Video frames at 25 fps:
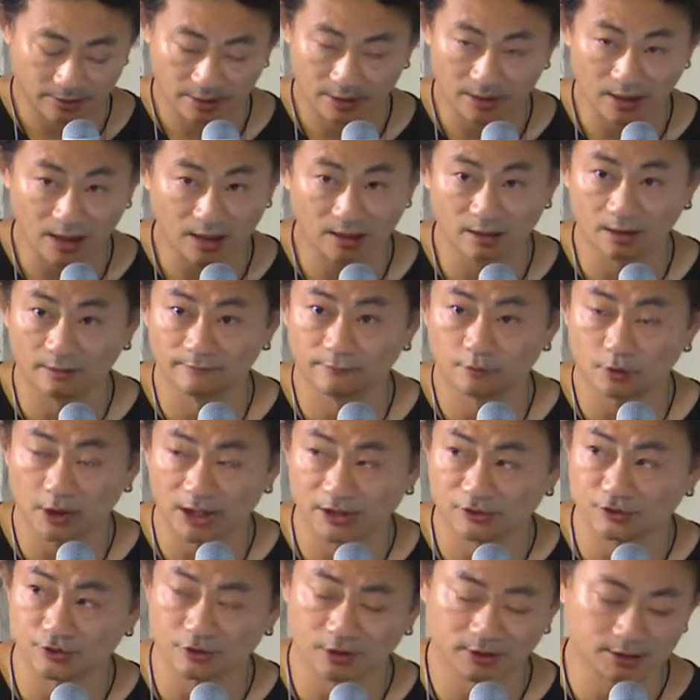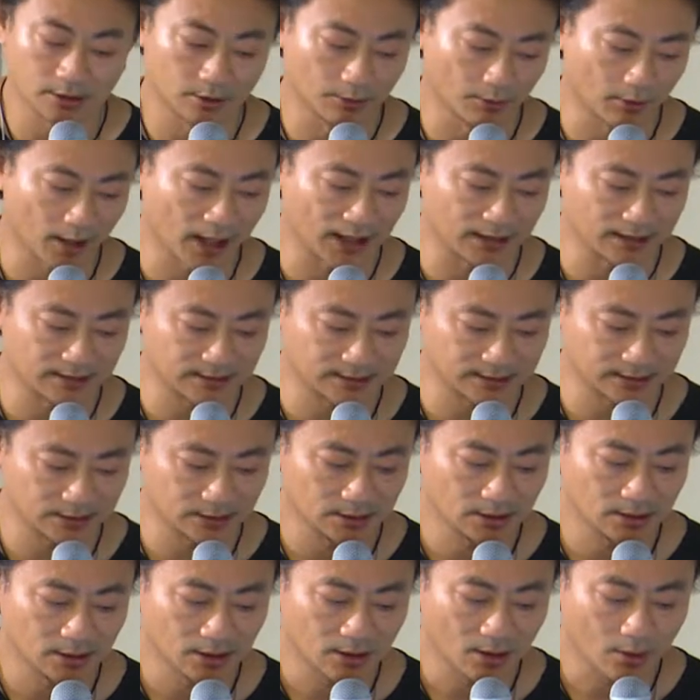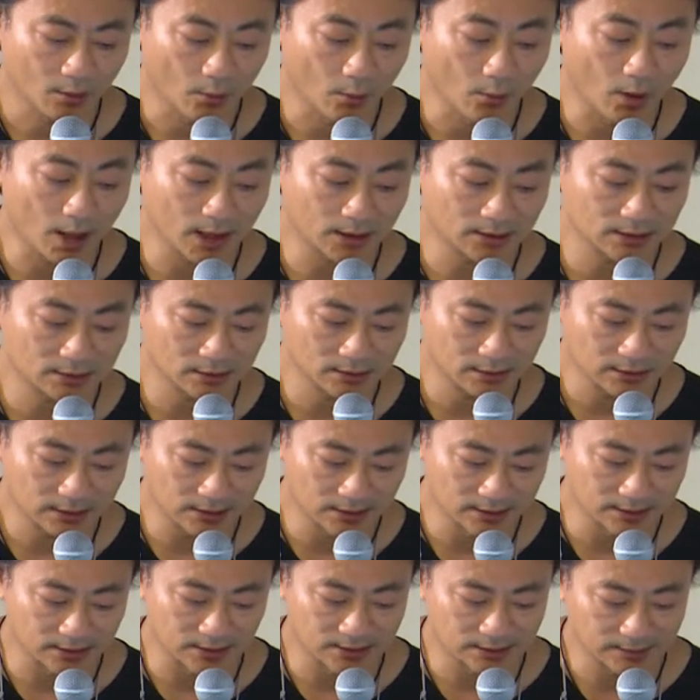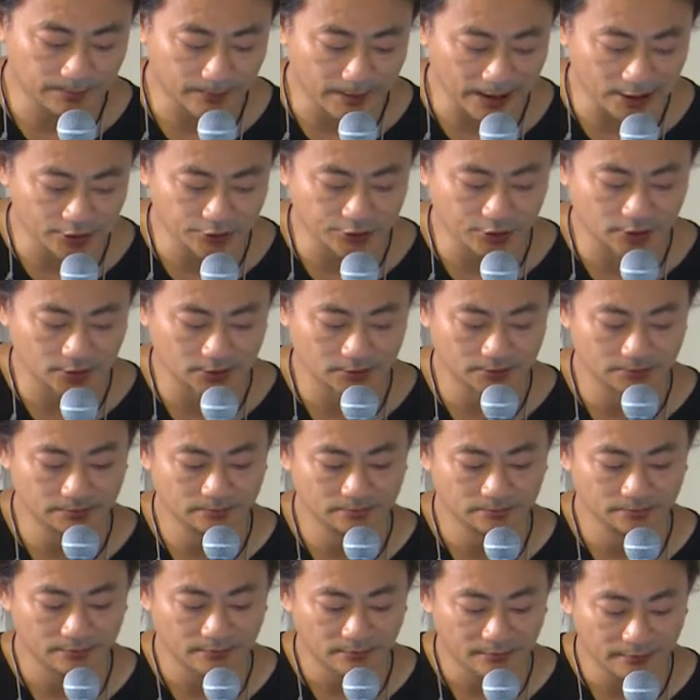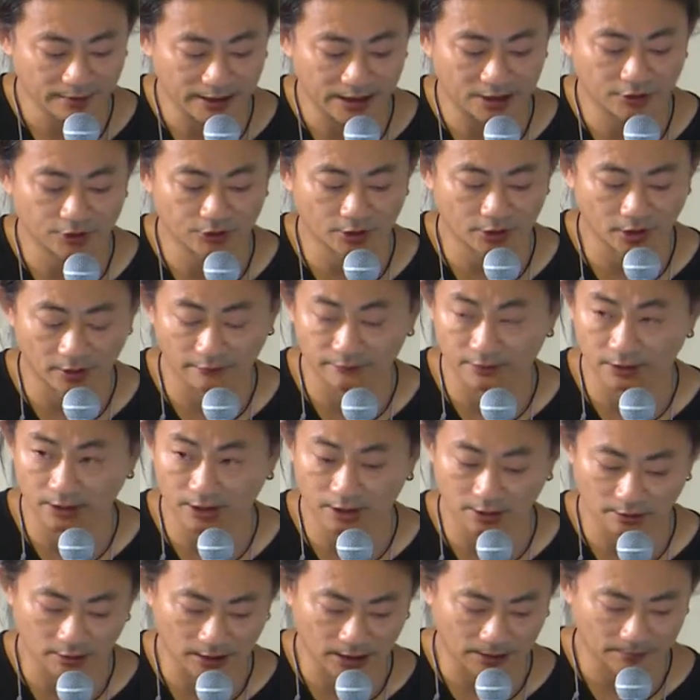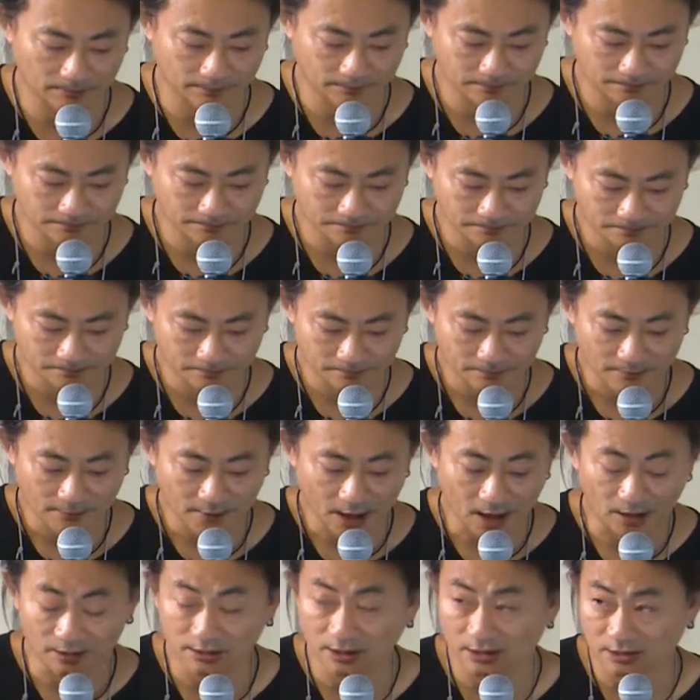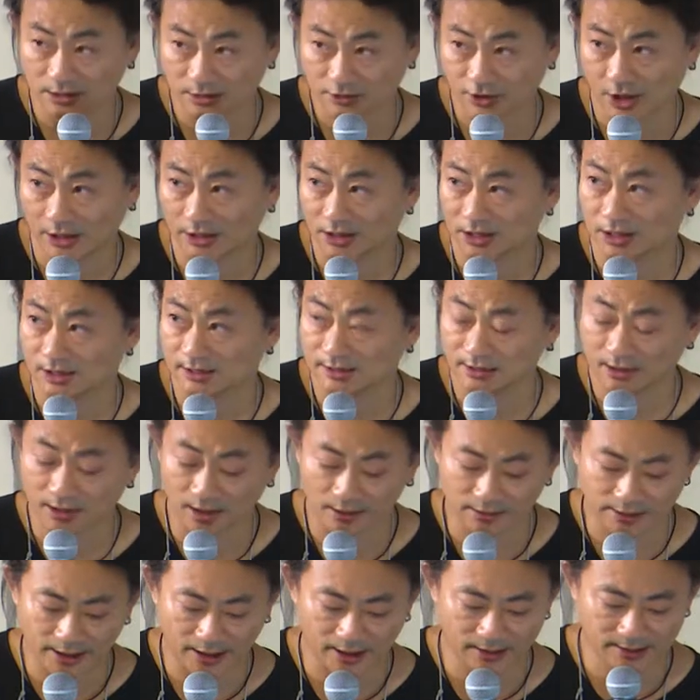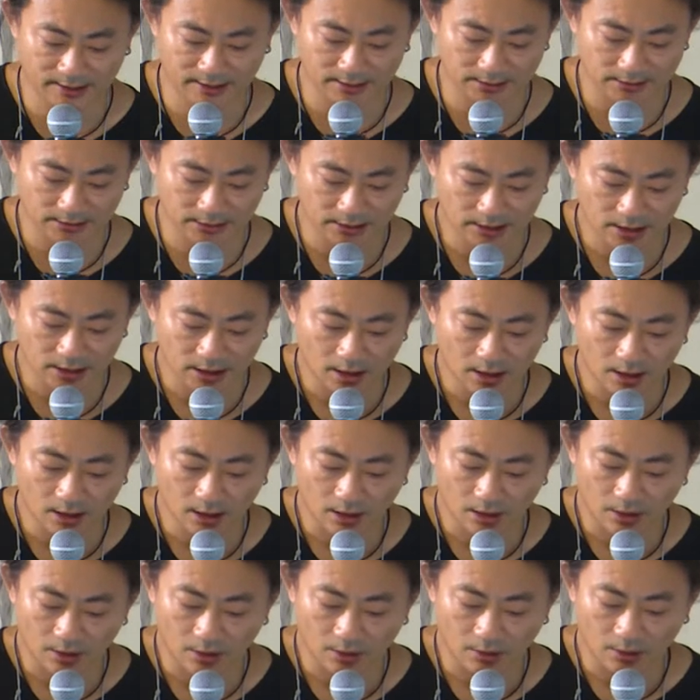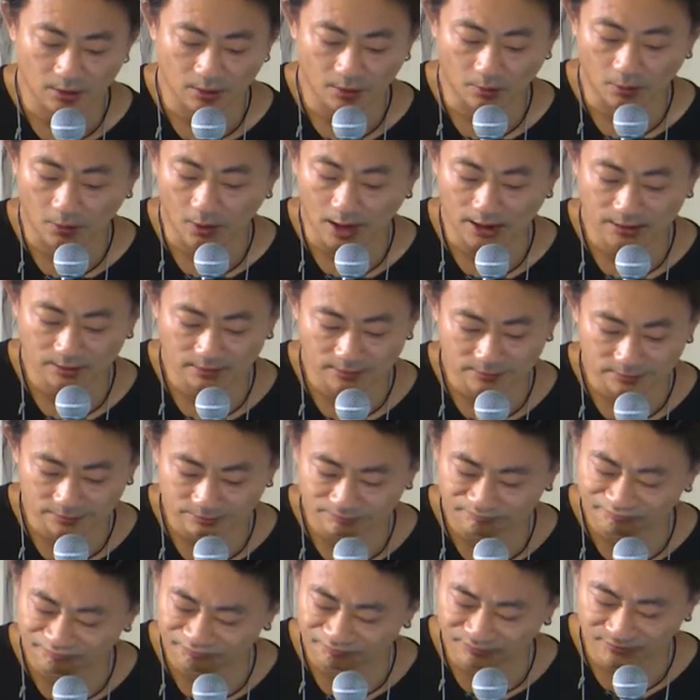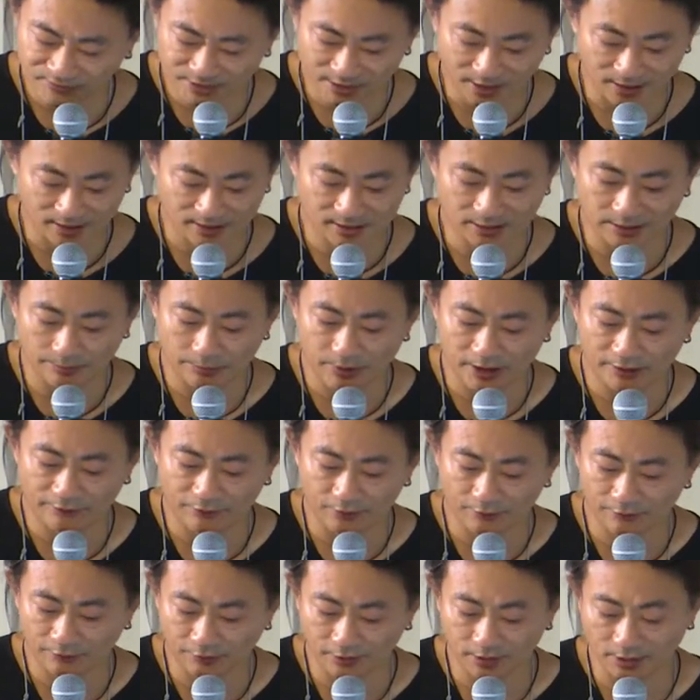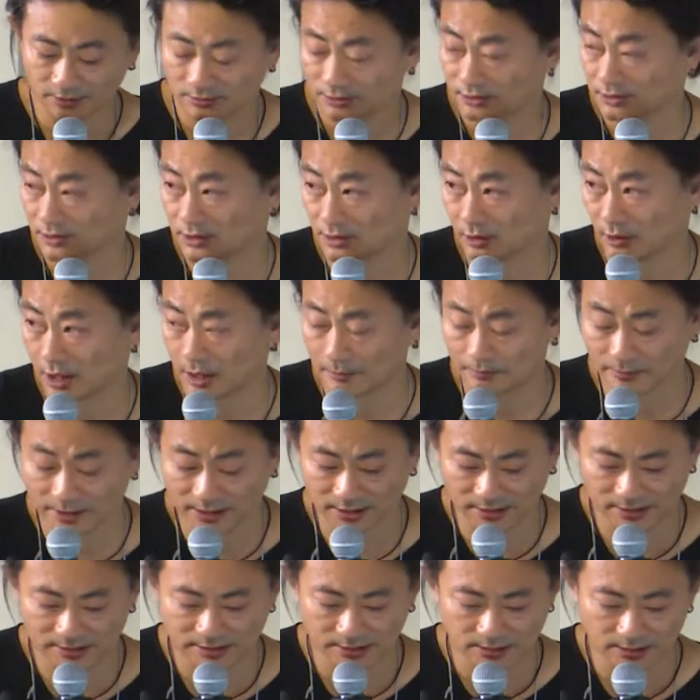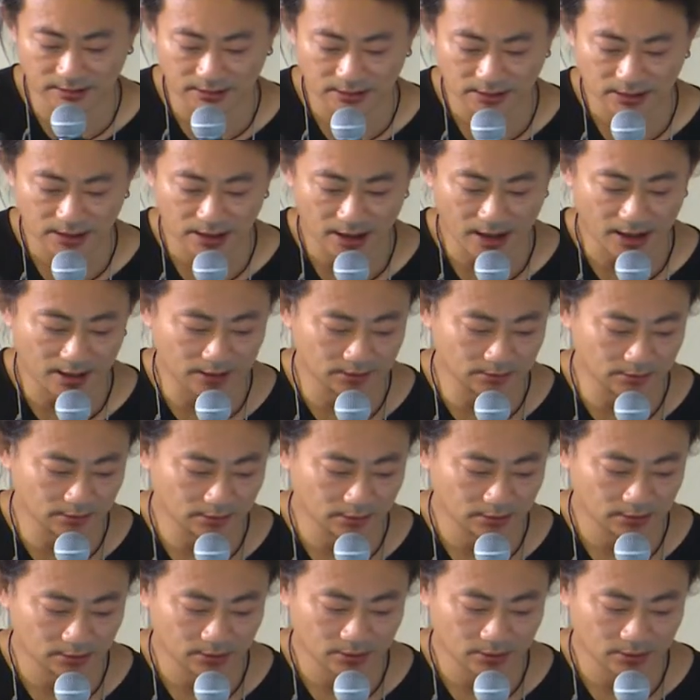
a lot of questions arise what is the special nature of the co-op under the Chinese context? What does the platform for the co-op means? And